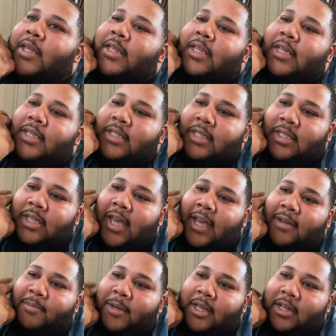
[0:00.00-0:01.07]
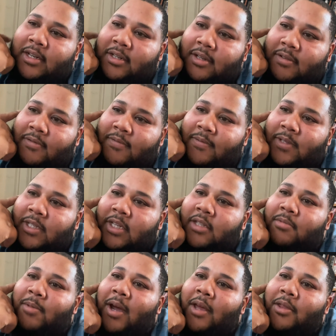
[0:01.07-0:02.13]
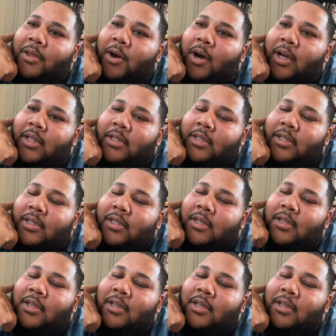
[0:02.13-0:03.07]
this segment of Just My Thoughts,